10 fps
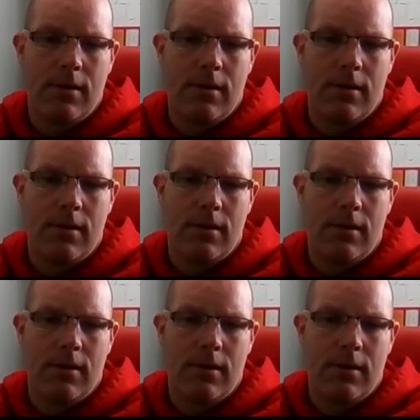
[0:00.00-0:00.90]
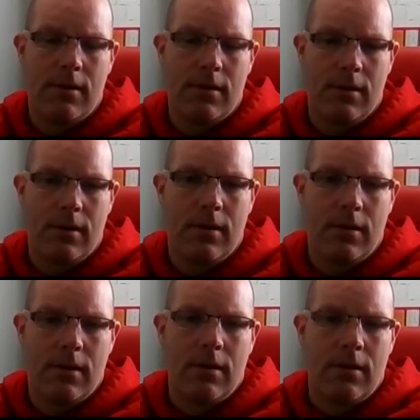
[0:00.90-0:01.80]

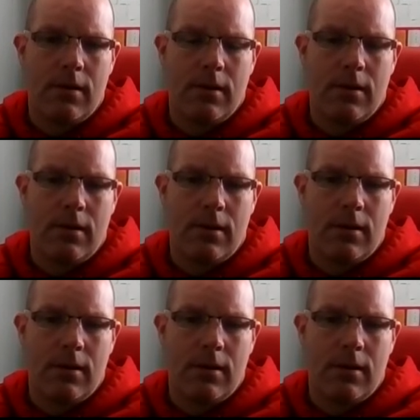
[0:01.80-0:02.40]
No words are spoken by the person on screen.